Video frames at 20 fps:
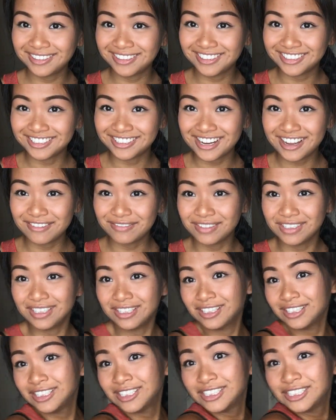You're very
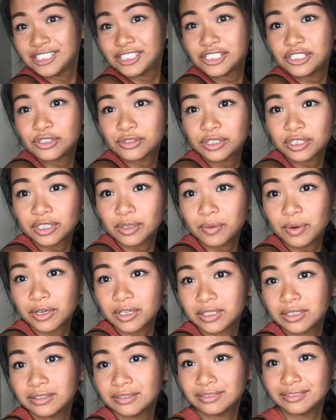happy. She's drinking
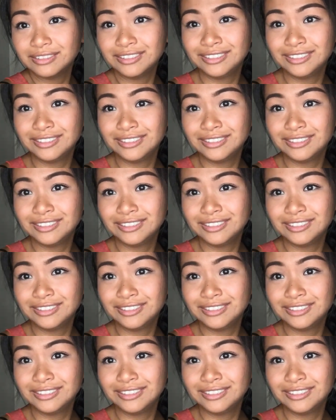water.